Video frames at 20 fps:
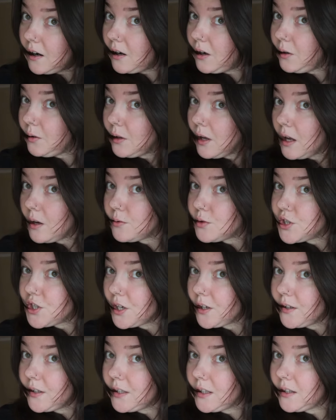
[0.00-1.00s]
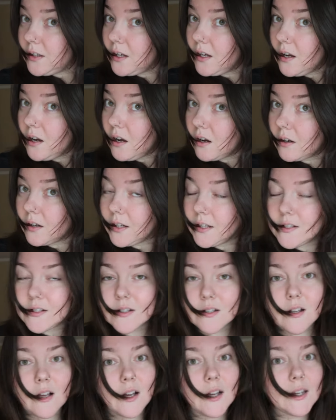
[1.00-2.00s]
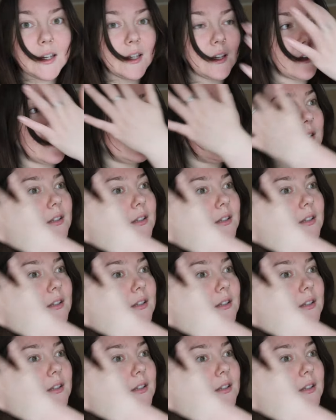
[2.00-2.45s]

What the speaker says: Look how shiny they are. It's like